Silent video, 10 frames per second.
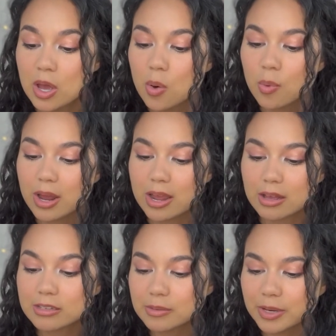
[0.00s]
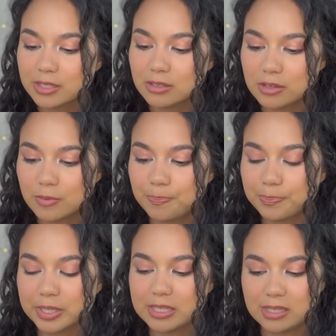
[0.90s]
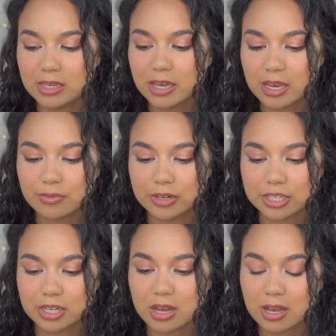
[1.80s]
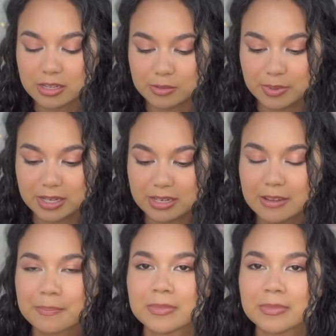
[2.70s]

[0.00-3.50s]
What else am I to do but seek a rich husband?